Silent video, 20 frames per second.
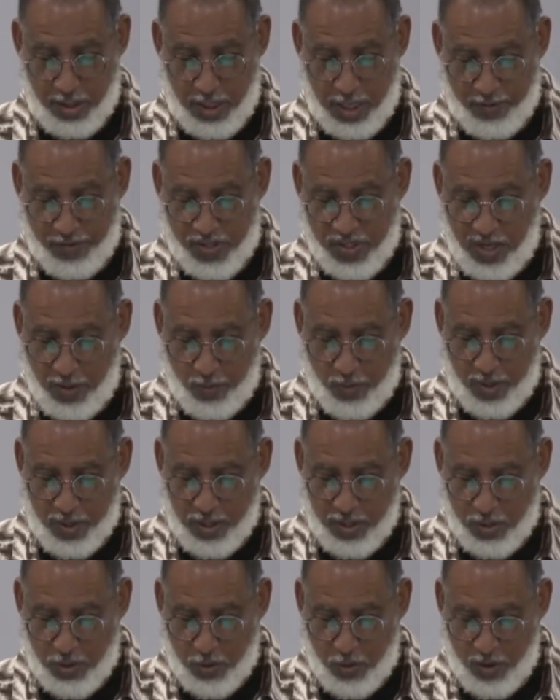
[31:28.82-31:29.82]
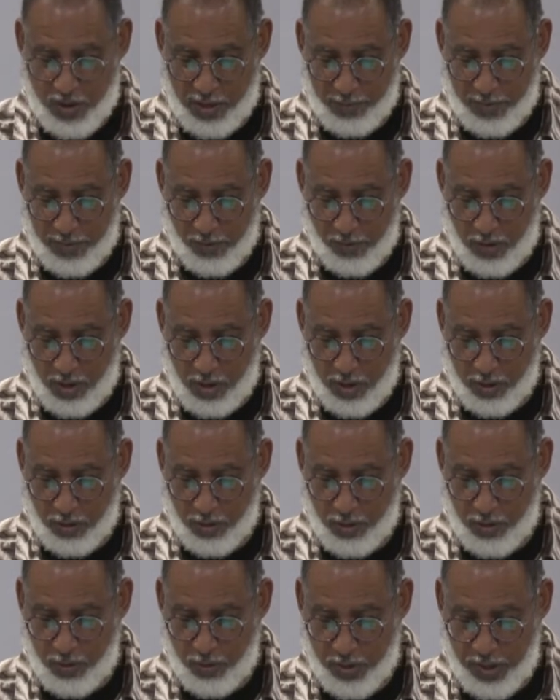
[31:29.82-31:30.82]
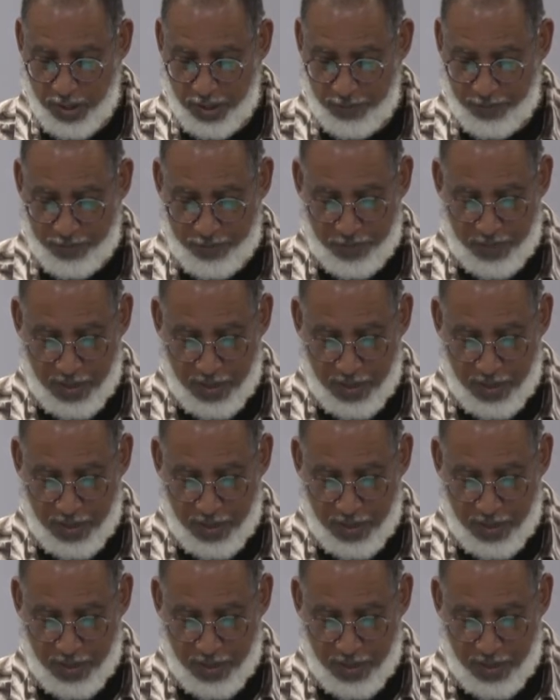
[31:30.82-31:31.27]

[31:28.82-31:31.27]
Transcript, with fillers: if someone is caught up in wrongdoing,